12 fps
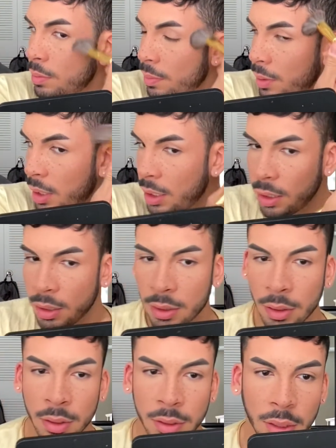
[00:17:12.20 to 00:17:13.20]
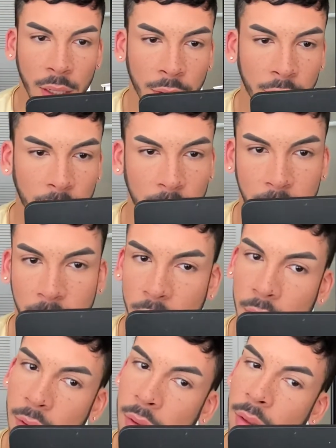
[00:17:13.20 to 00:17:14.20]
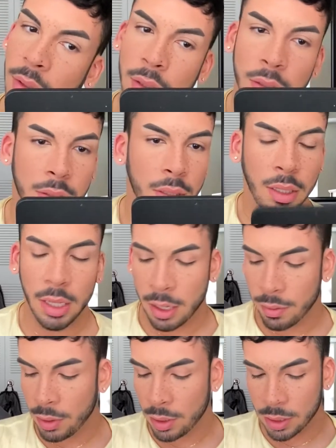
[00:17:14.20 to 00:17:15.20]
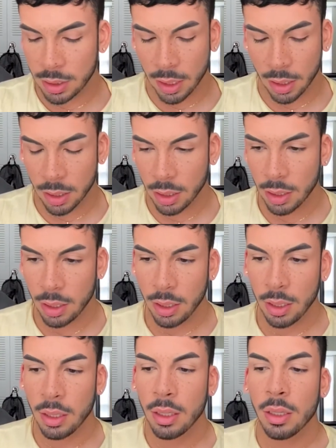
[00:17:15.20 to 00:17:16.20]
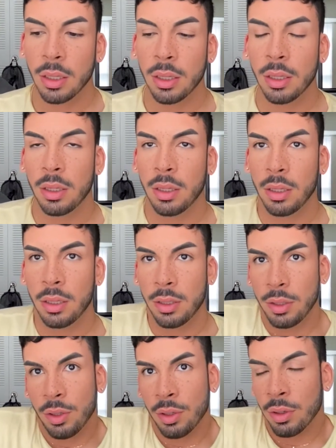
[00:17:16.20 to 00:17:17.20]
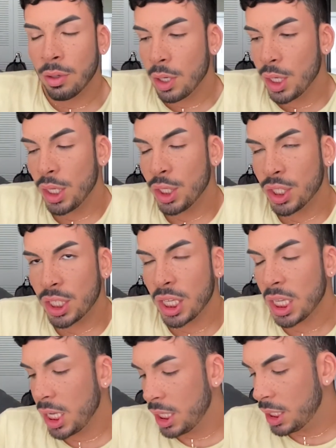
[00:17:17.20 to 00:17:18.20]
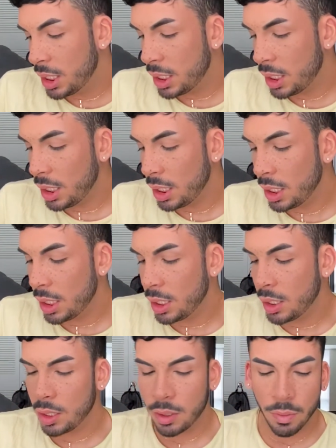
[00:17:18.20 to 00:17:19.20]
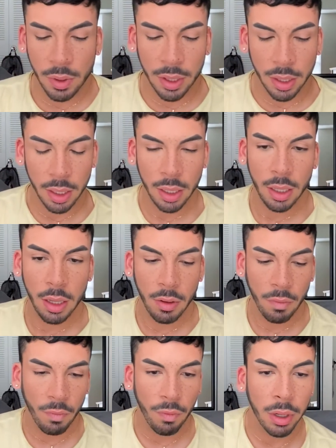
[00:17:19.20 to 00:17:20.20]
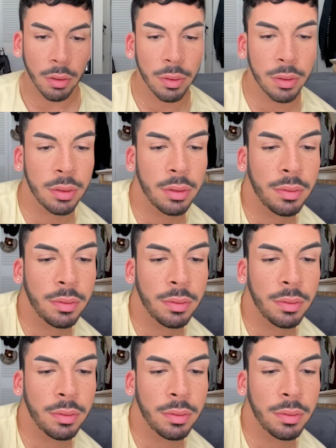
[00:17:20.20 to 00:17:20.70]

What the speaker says: blended it all together. See, now it looks like your little sun-kissed with freckles.